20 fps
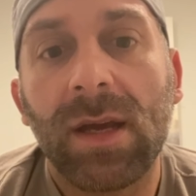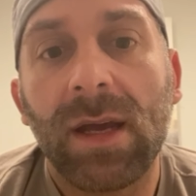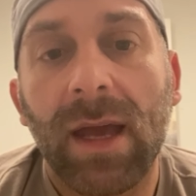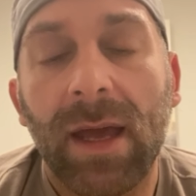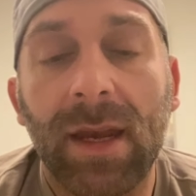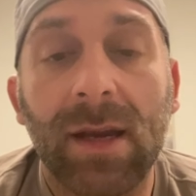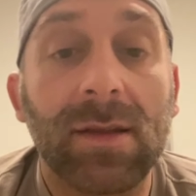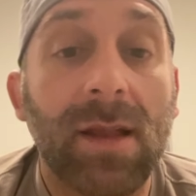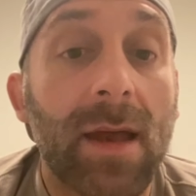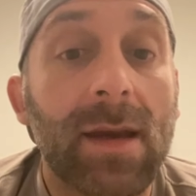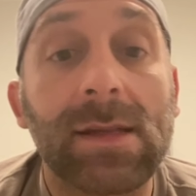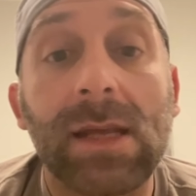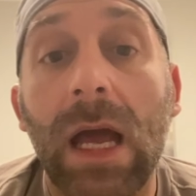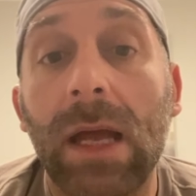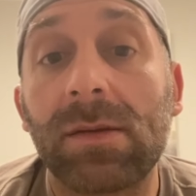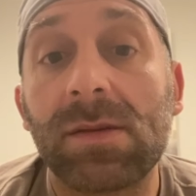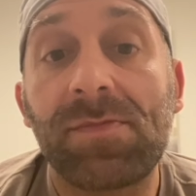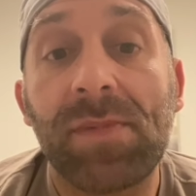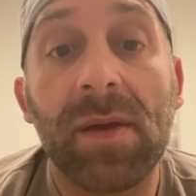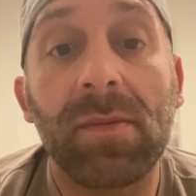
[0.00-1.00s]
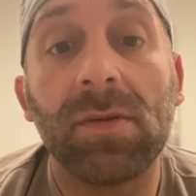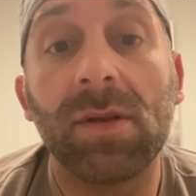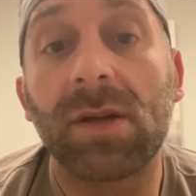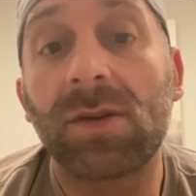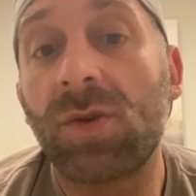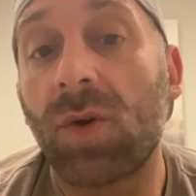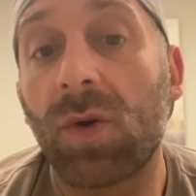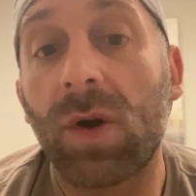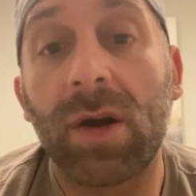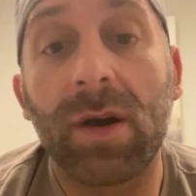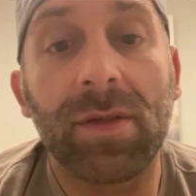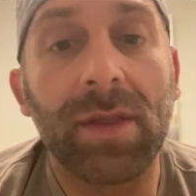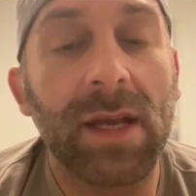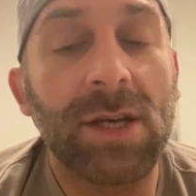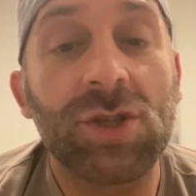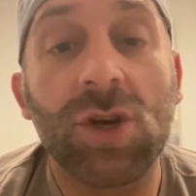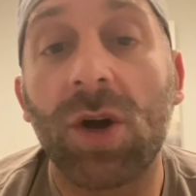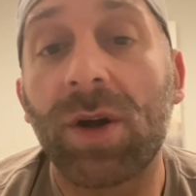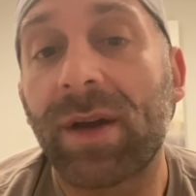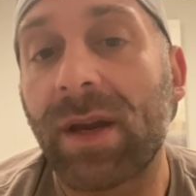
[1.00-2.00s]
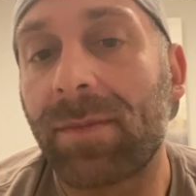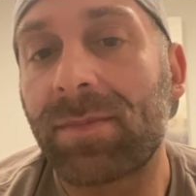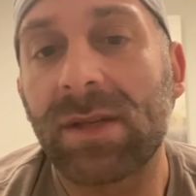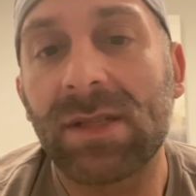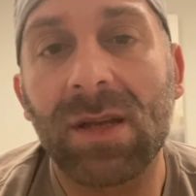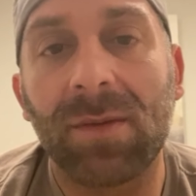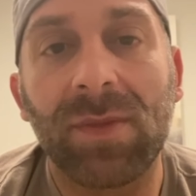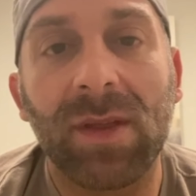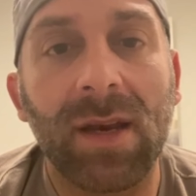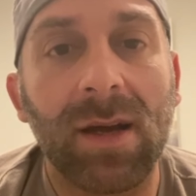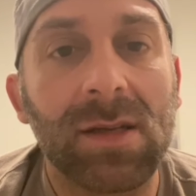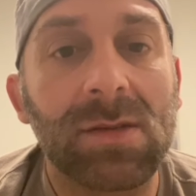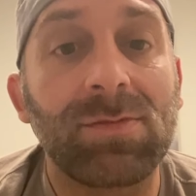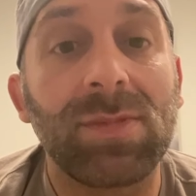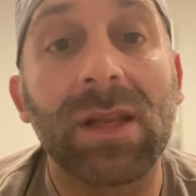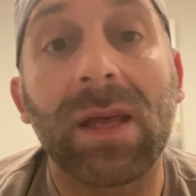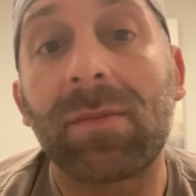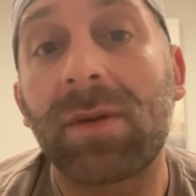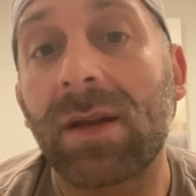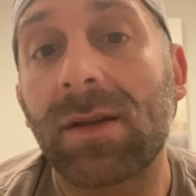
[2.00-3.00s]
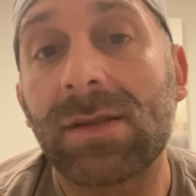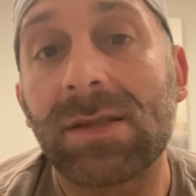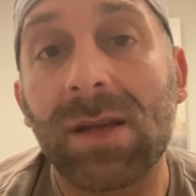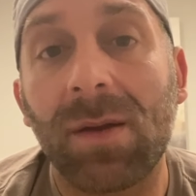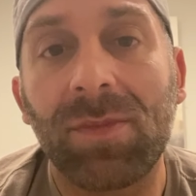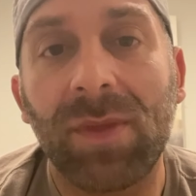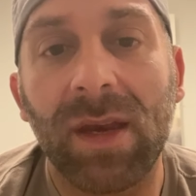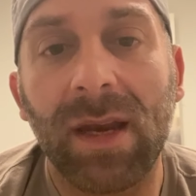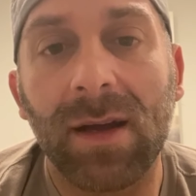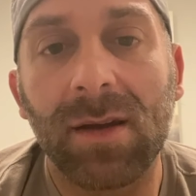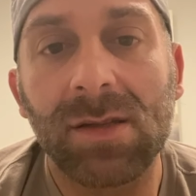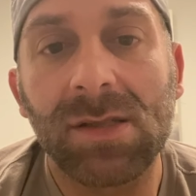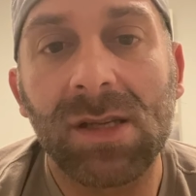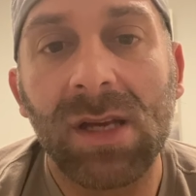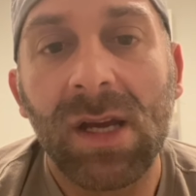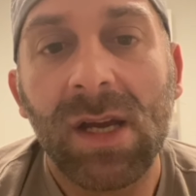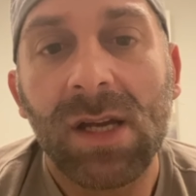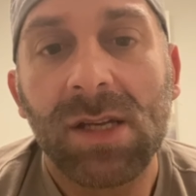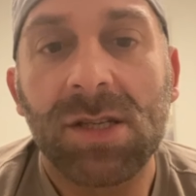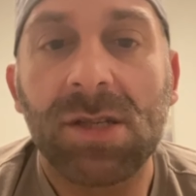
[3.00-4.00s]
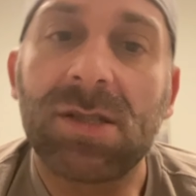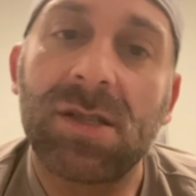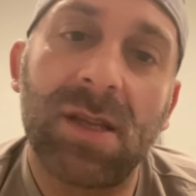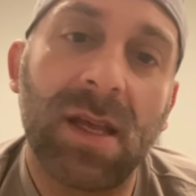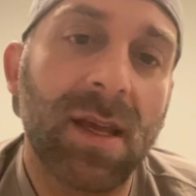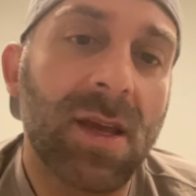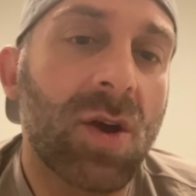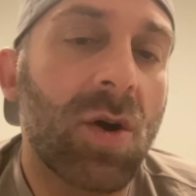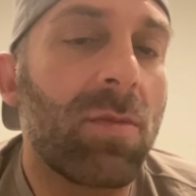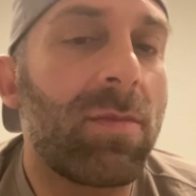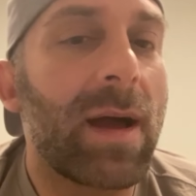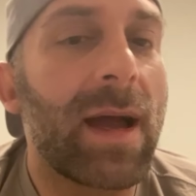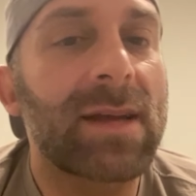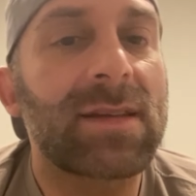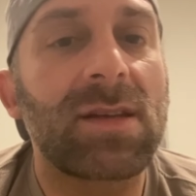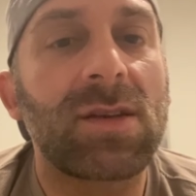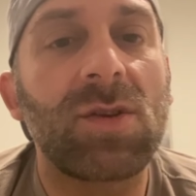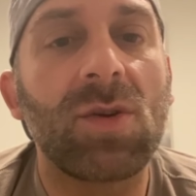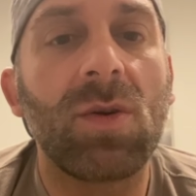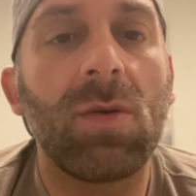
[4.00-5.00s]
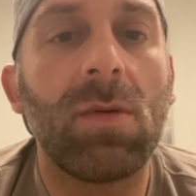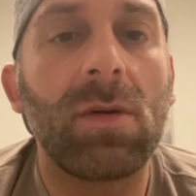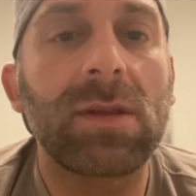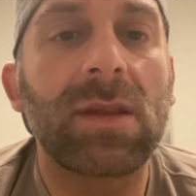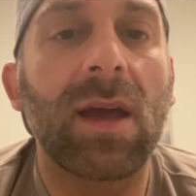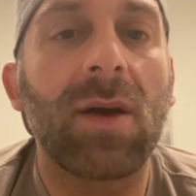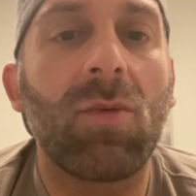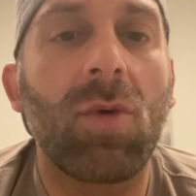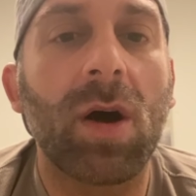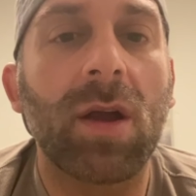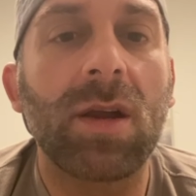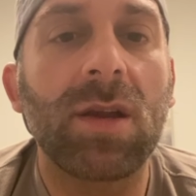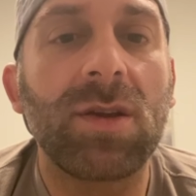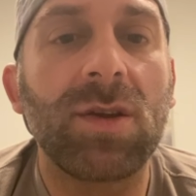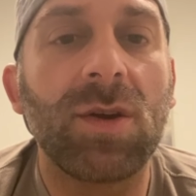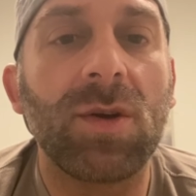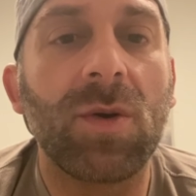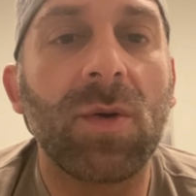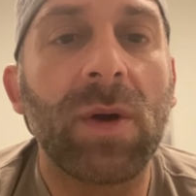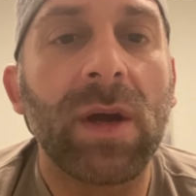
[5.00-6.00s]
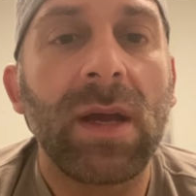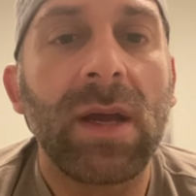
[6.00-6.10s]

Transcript: And a lot of times people ignore it, they chalk it up to something else, blame it on something else, just so they can go back to doing what they want to do